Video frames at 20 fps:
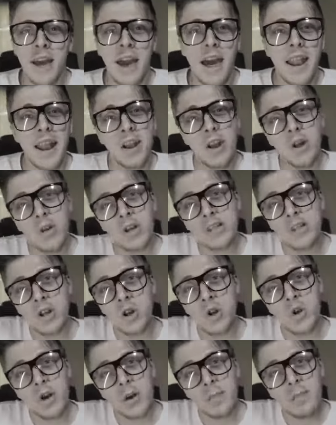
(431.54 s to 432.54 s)
and I noticed
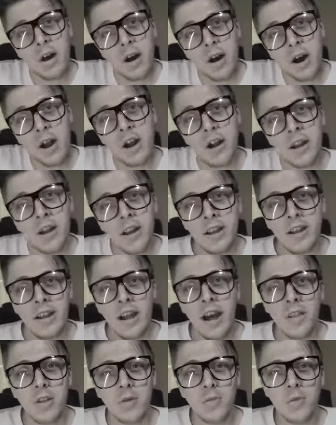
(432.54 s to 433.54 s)
a hookah bar
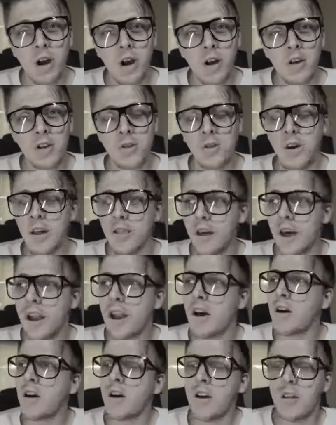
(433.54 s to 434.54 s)
down the road, so I thought
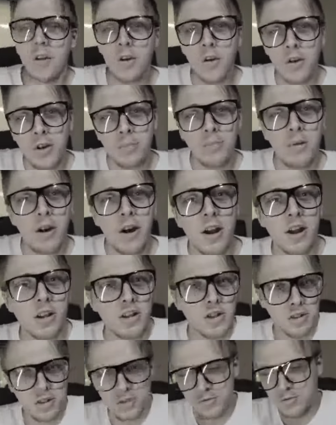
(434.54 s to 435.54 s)
I'll go to the hookah bar,
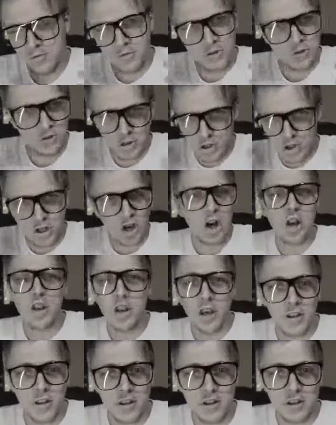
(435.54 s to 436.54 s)
because
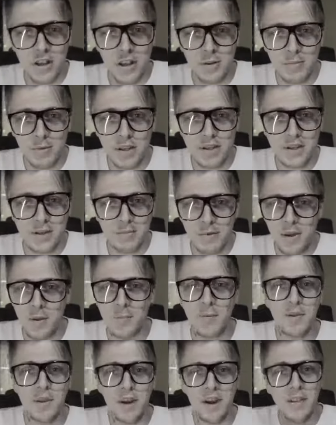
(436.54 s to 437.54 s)
surely there's going to be some
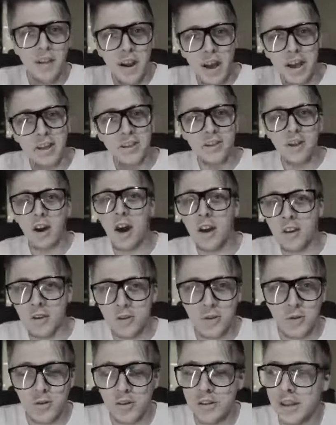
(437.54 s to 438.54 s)
people there that I can talk
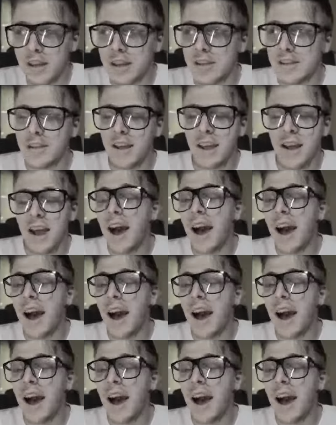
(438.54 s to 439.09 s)
to at least.